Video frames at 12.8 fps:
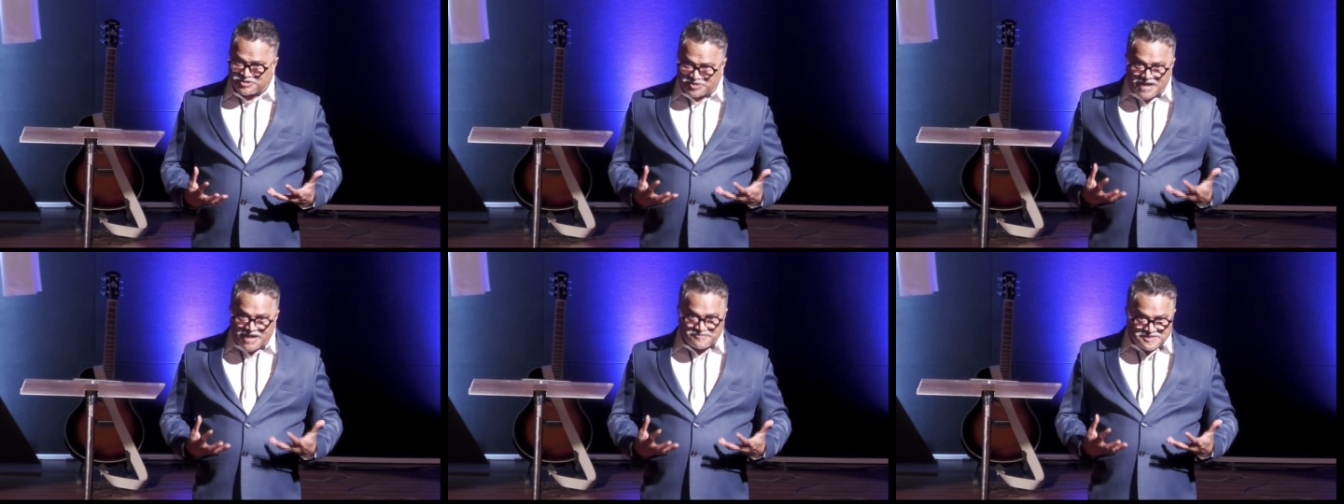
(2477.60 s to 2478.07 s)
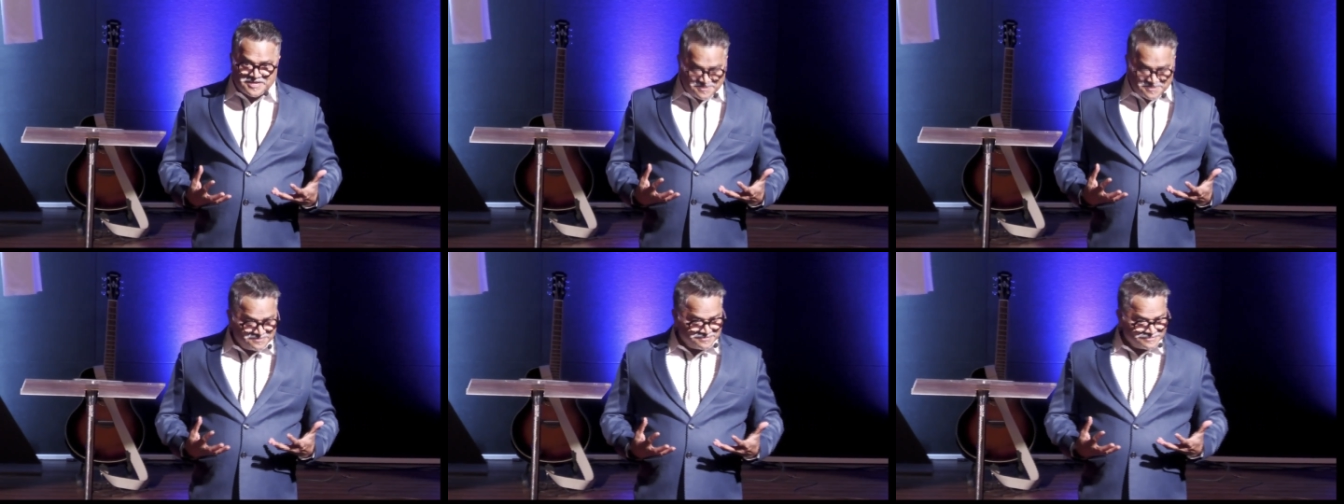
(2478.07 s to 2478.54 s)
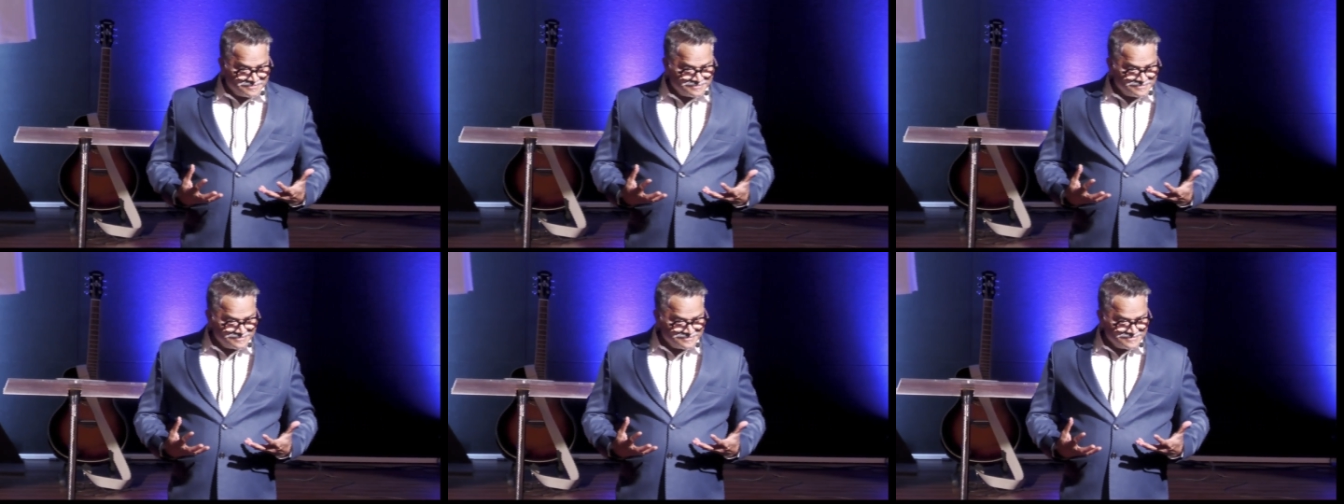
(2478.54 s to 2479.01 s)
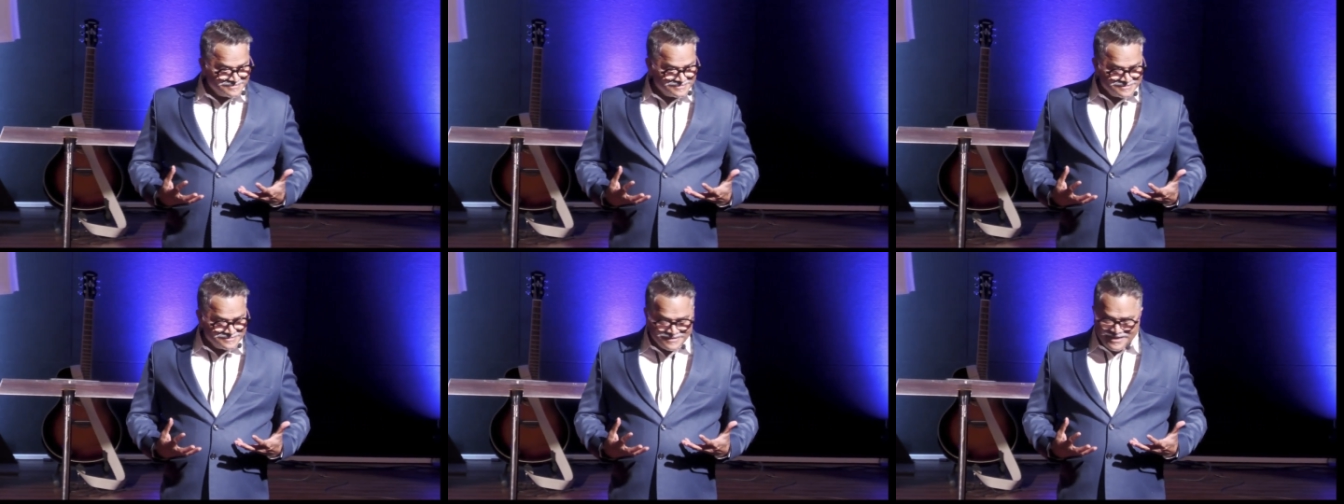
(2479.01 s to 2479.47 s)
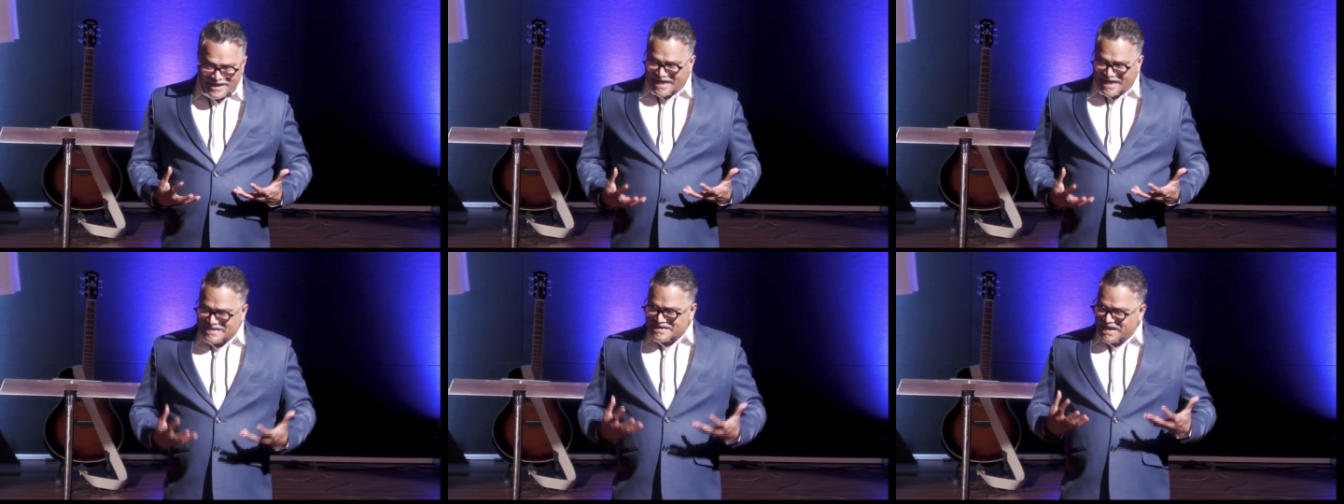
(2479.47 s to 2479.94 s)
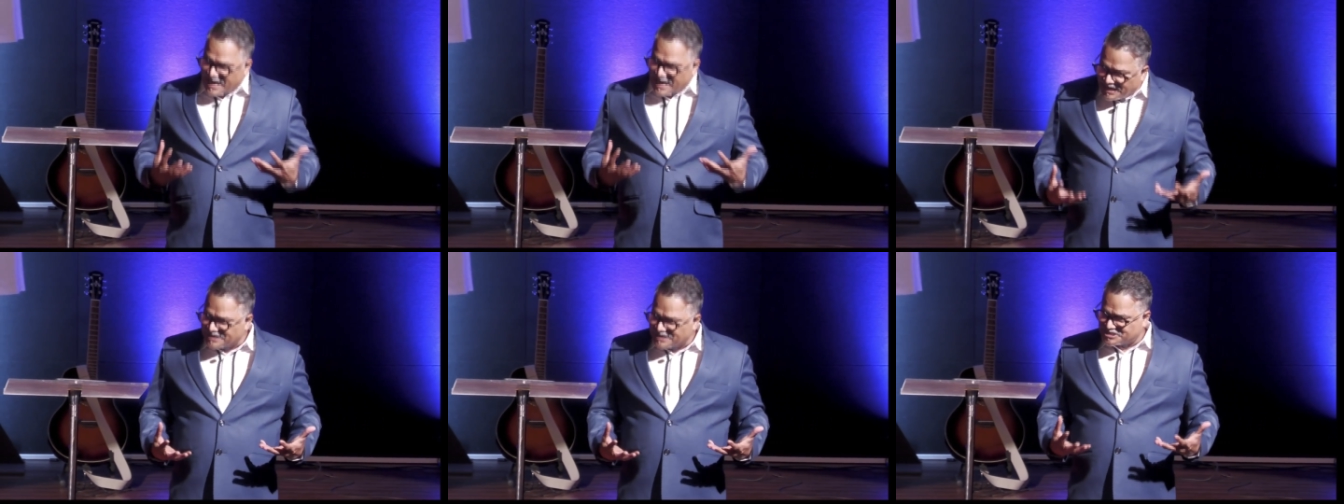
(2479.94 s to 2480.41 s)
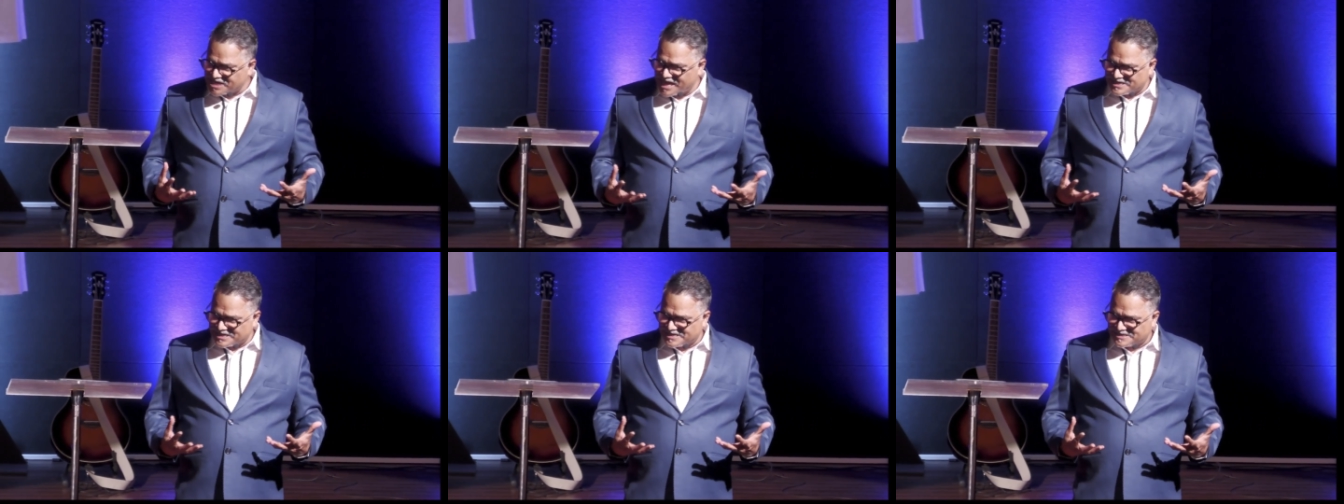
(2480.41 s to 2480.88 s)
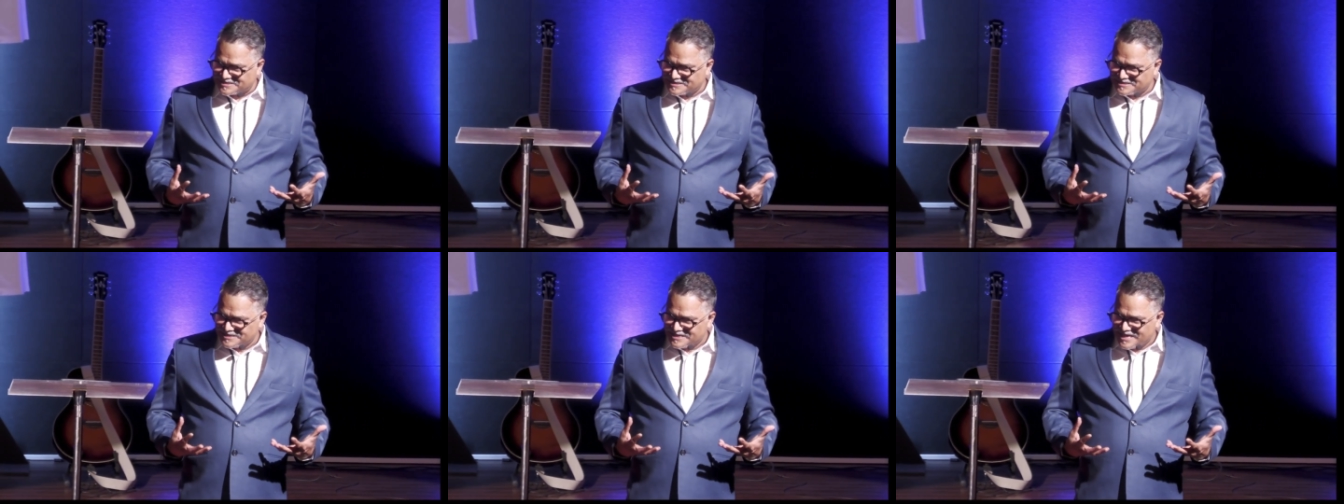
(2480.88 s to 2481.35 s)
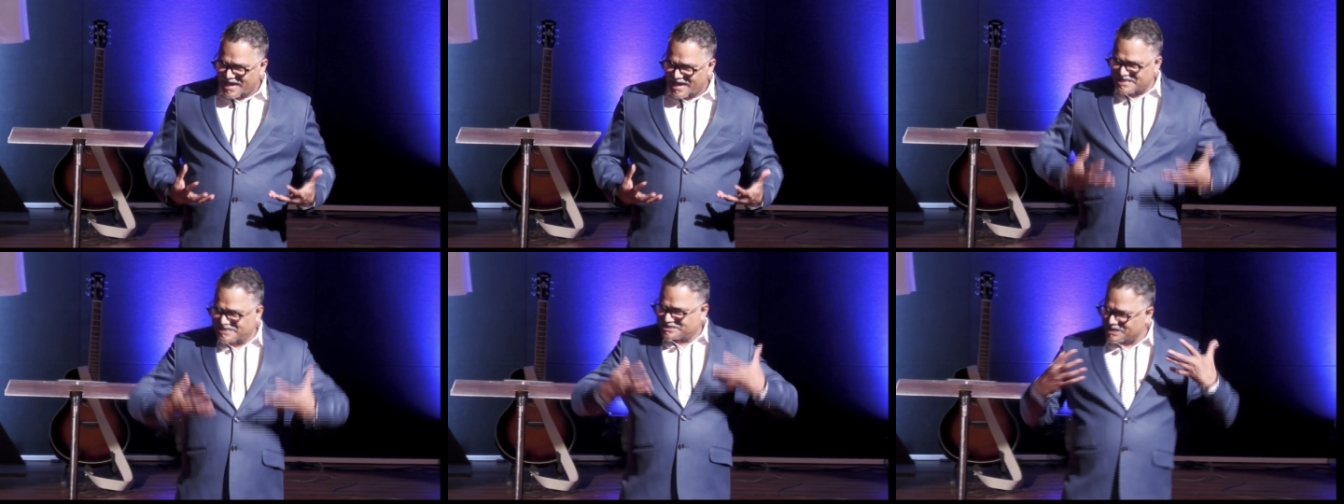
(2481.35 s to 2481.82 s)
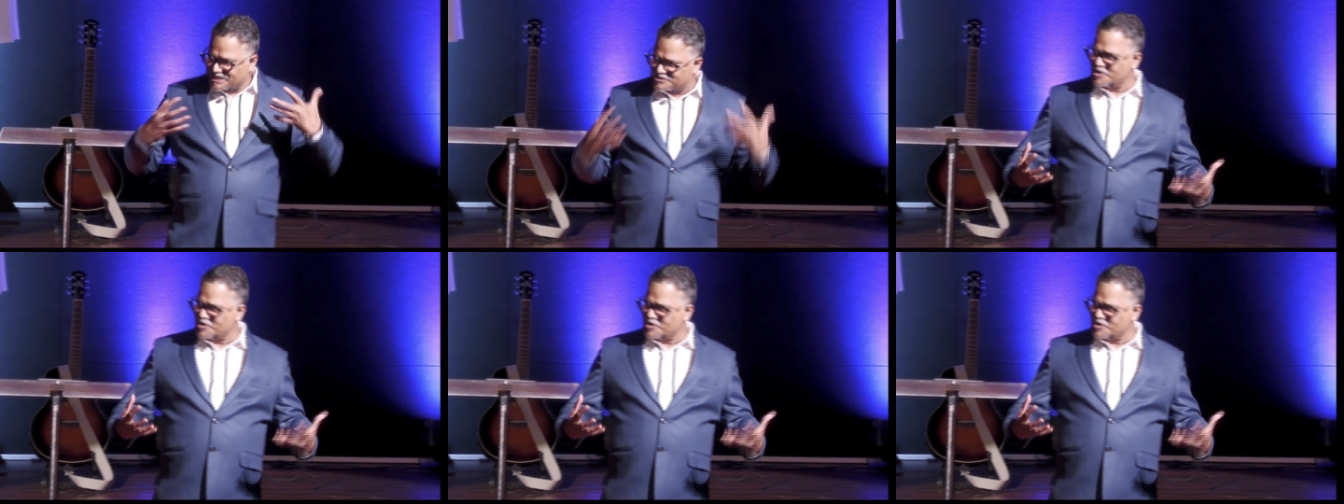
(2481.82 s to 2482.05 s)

to run with him. And he hired a chariot. And he started